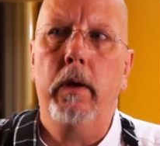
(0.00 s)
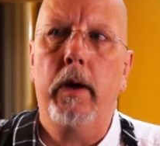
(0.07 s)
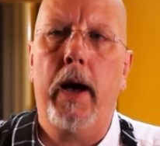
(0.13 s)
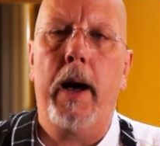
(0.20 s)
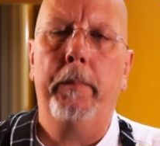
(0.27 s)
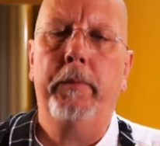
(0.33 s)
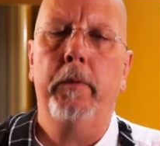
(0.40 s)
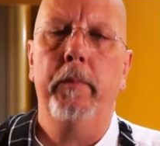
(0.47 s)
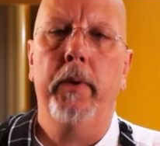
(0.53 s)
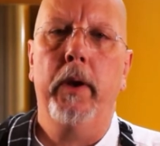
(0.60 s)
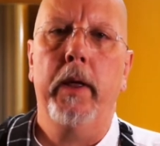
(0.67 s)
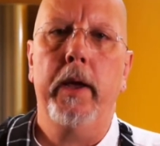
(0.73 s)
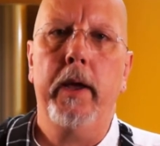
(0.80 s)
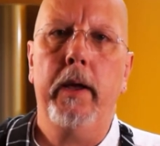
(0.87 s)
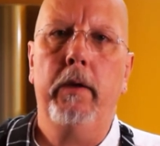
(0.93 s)

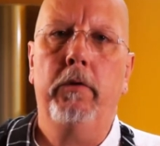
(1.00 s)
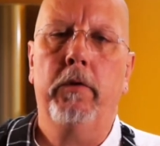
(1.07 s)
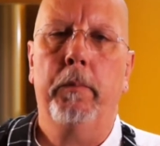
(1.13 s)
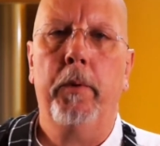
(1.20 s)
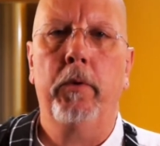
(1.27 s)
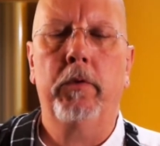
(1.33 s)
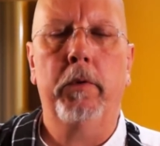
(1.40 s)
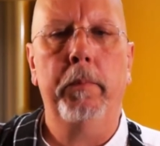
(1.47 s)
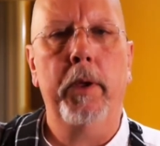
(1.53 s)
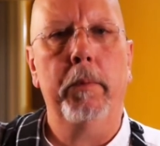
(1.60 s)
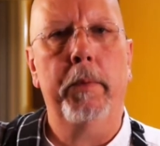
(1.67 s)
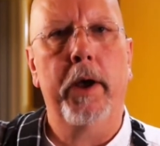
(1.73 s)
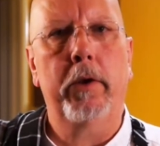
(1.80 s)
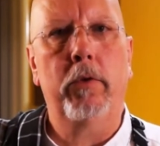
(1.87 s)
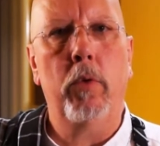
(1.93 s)
optimally supposed to be
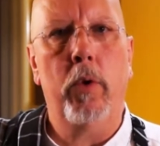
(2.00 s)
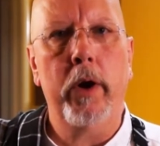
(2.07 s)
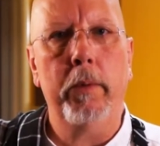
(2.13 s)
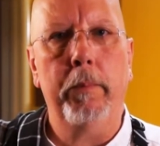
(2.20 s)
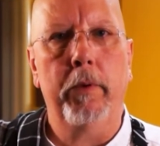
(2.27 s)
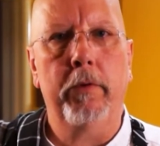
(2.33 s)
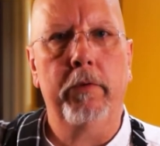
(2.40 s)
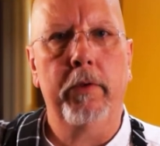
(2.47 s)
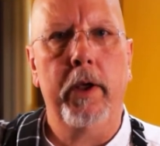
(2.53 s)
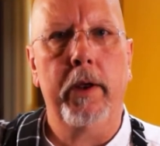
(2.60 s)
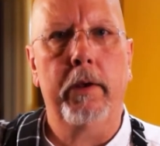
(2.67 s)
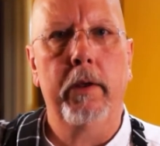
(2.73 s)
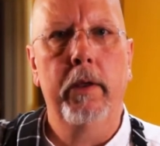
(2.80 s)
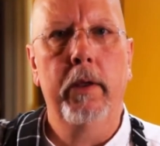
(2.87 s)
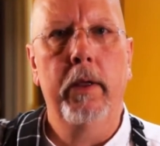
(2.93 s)
about
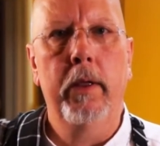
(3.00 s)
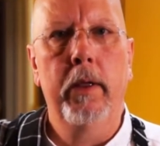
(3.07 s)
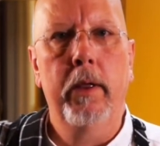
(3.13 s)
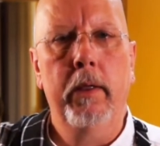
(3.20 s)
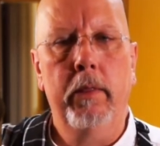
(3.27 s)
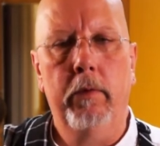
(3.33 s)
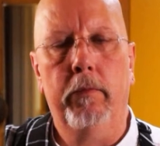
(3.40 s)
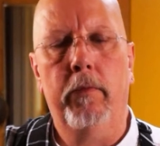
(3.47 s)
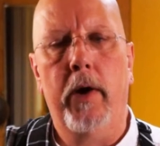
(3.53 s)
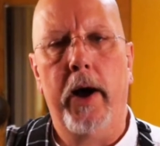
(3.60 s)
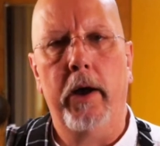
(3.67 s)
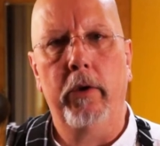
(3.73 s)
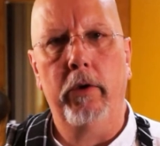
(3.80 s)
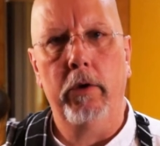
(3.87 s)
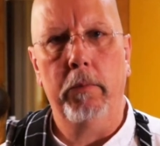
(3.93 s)
20% the
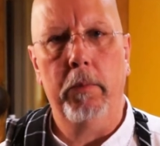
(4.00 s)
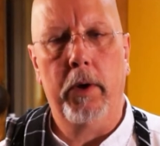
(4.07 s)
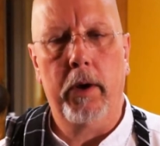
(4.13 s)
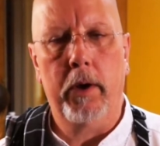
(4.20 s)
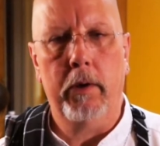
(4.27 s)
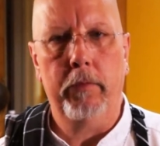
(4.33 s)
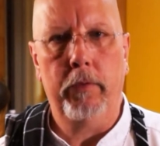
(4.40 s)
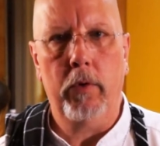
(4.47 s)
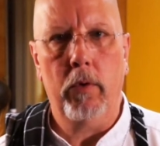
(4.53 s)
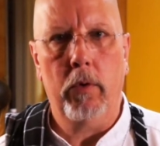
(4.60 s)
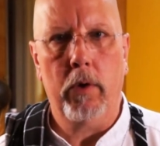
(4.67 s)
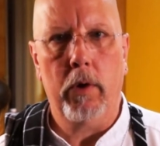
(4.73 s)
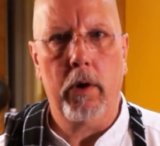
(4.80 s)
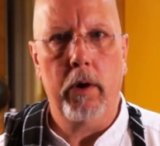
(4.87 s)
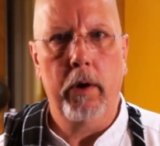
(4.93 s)
volume of
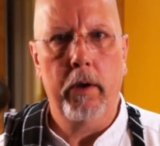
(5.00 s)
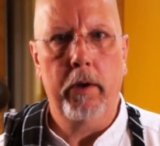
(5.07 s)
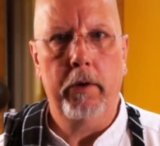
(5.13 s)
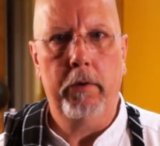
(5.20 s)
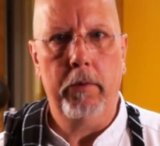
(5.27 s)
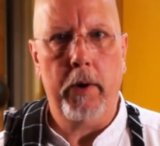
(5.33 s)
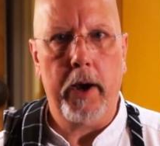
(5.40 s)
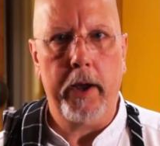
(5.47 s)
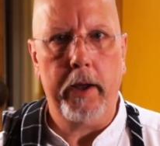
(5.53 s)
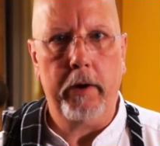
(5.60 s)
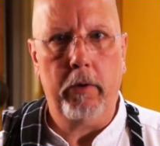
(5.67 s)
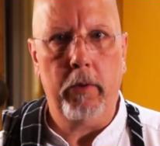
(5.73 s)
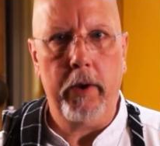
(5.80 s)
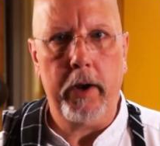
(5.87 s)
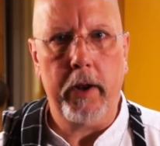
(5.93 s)
your dry
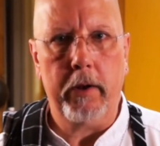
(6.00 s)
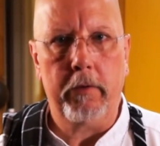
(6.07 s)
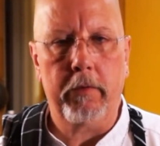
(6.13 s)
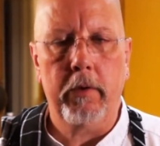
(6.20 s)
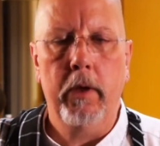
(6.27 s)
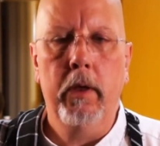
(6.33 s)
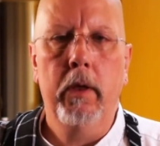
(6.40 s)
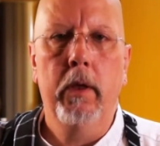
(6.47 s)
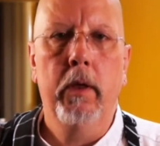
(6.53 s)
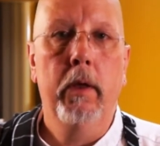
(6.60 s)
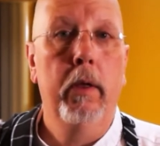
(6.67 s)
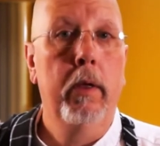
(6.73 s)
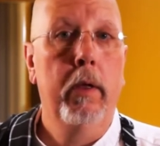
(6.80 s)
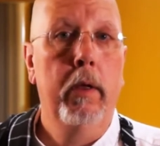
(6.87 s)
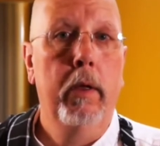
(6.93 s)
ingredients.
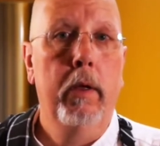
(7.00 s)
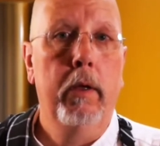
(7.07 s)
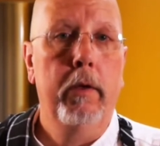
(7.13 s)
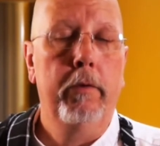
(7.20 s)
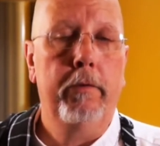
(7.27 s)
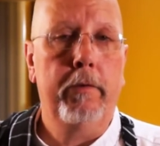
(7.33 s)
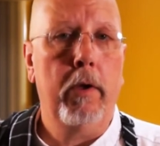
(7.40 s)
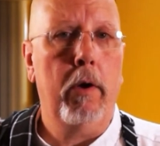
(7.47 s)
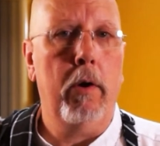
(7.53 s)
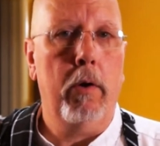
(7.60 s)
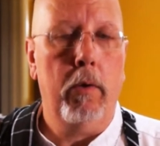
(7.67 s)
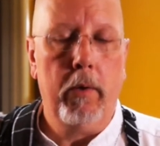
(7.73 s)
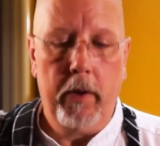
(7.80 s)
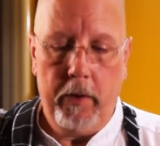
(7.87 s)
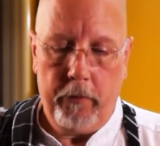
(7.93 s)

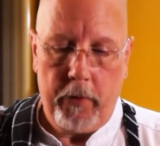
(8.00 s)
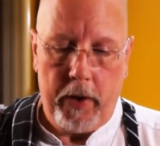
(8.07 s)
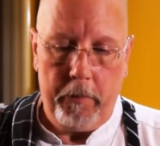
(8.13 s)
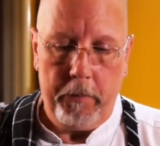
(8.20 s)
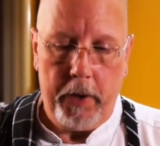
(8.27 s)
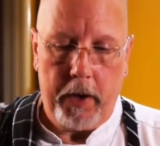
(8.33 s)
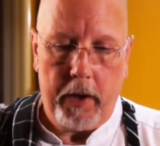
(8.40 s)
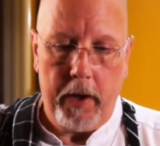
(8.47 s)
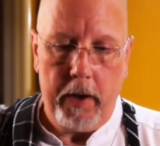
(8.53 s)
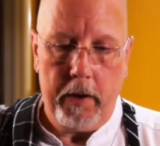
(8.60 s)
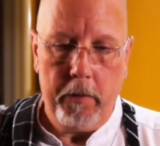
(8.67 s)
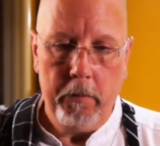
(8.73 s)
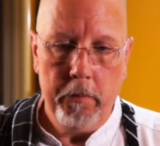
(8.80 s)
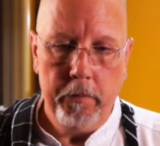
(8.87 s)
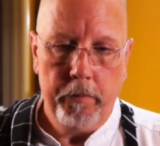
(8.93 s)
So if I'm
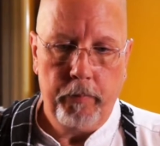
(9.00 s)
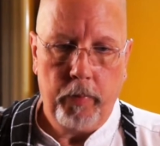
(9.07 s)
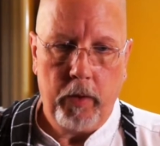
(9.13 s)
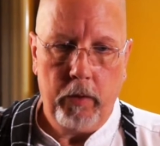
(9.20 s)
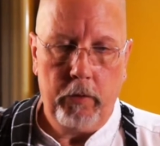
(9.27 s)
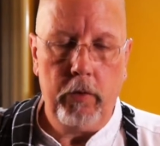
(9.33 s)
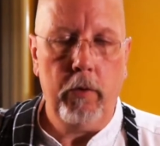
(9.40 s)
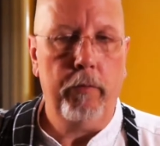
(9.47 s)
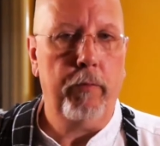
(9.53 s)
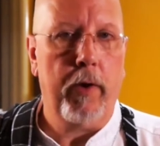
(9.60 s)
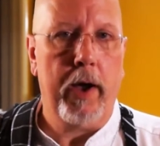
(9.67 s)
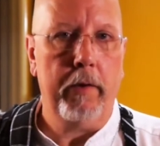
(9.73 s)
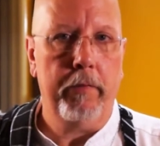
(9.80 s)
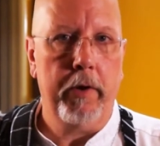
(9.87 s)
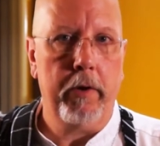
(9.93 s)
making 2
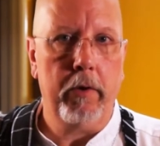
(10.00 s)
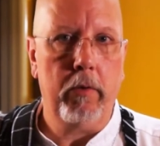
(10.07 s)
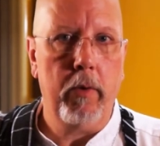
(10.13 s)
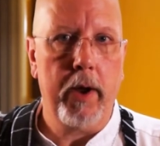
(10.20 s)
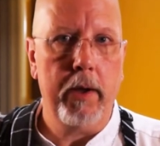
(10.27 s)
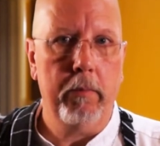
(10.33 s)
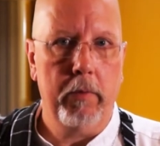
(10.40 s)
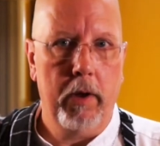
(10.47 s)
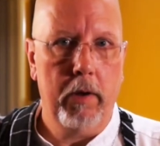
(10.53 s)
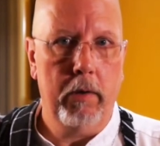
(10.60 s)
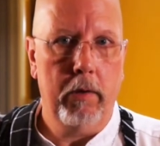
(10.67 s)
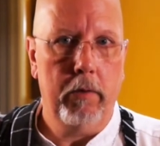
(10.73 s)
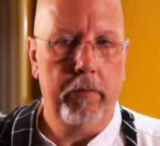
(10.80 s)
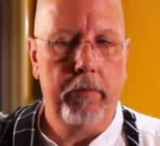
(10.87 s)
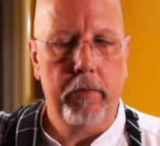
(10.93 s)
500-gram
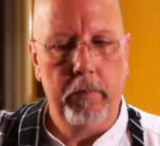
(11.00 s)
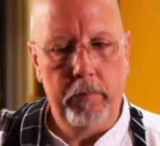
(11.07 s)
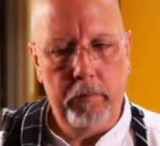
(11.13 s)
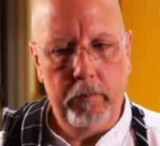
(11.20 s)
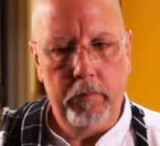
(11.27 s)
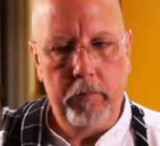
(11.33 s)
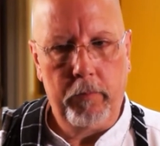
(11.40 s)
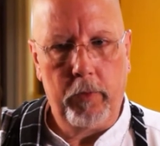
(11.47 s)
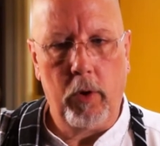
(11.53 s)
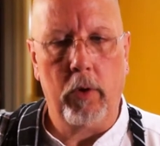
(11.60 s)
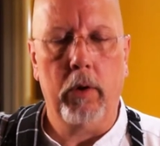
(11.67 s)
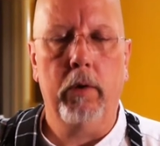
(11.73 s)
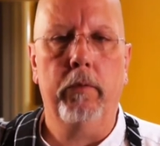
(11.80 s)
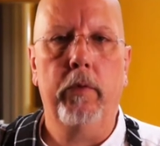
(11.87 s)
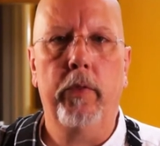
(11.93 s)
loaves,
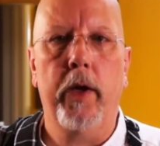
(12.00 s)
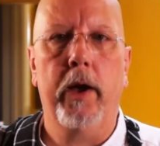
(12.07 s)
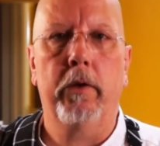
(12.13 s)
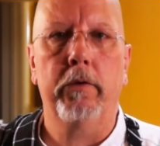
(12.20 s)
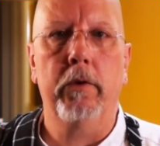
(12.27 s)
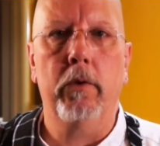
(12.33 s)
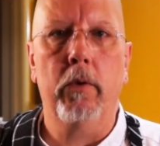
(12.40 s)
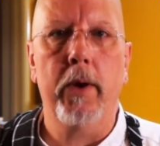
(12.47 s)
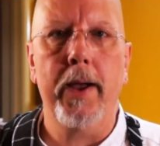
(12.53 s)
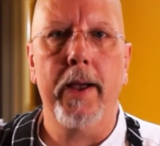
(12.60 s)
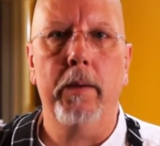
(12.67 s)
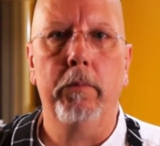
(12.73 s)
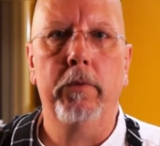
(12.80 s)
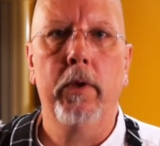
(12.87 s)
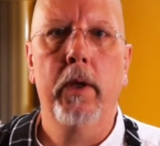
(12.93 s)
total of 1,000
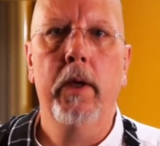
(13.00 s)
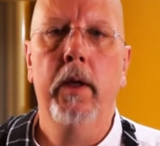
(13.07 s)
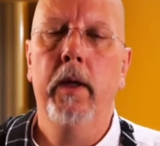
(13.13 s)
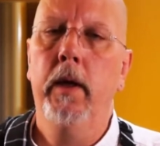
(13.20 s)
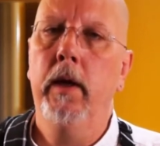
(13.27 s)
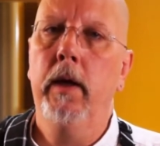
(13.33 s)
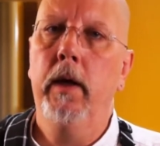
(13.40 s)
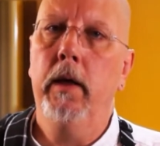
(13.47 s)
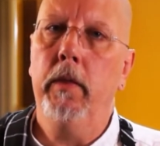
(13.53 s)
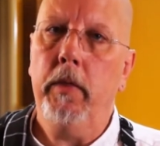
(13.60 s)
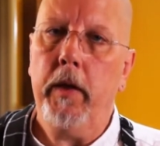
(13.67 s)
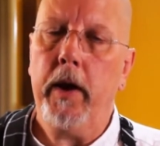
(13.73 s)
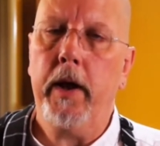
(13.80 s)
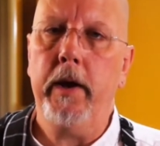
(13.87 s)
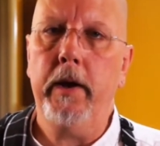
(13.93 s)
grams,
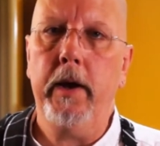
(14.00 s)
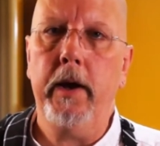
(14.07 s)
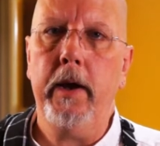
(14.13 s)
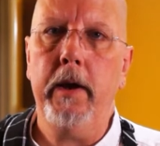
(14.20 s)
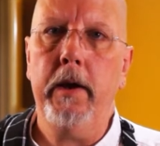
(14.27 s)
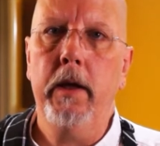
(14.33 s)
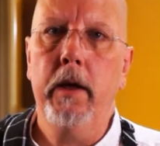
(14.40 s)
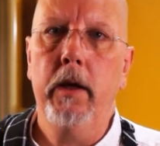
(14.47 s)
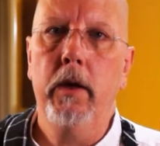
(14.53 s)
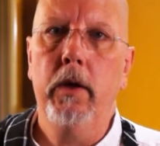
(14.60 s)
then I need